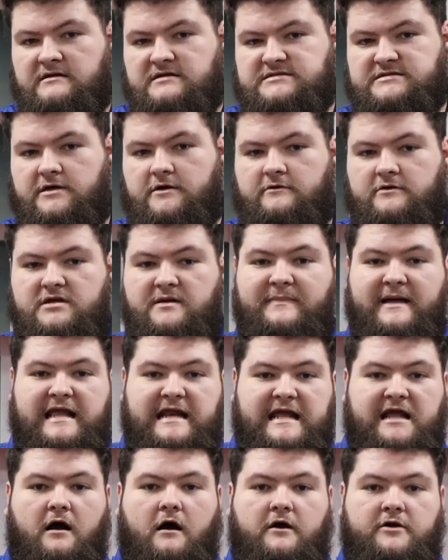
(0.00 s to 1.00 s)
So
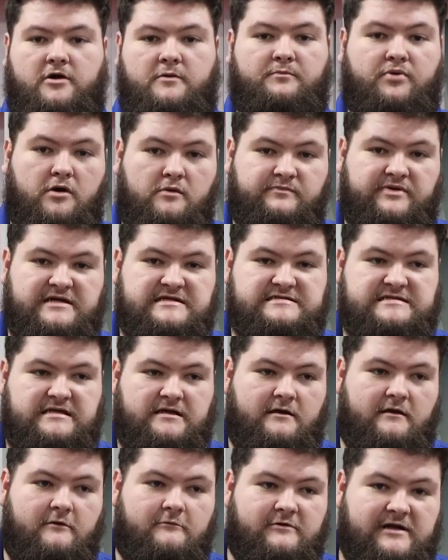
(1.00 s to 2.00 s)
depending on your purpose,
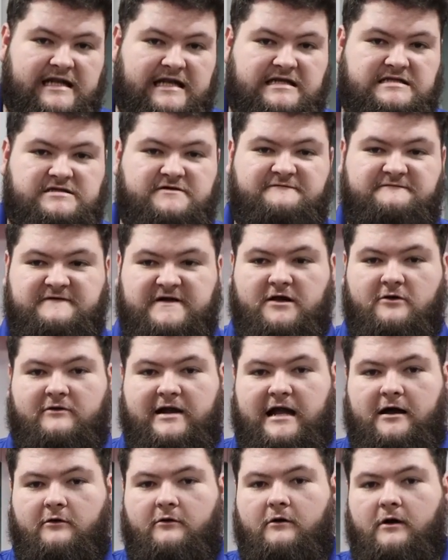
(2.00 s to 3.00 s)
we need to figure
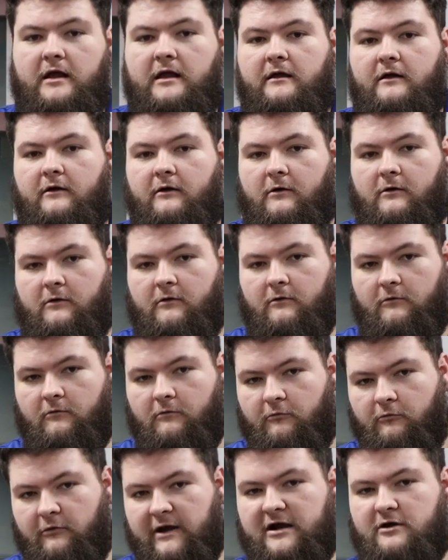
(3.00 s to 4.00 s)
out
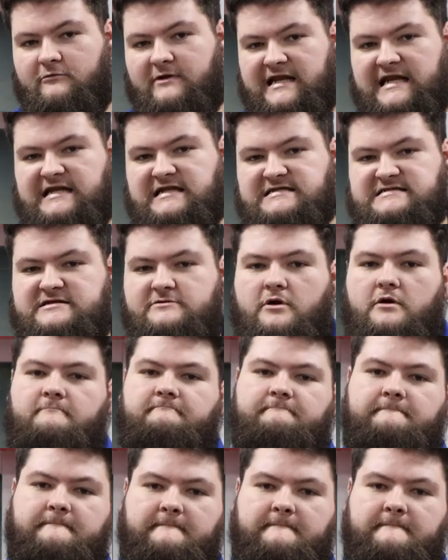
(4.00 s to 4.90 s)
where we need to zero.